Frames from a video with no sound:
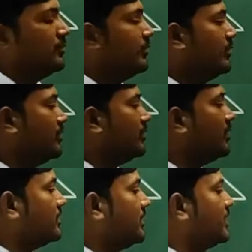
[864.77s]
You
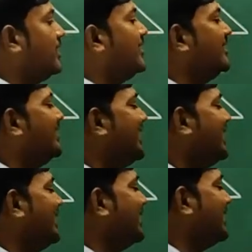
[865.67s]
cannot take
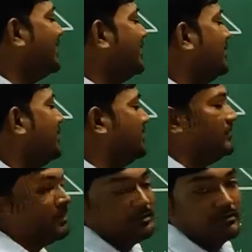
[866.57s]
AD and BC,
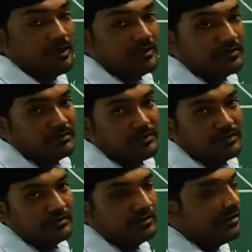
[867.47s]
as I said.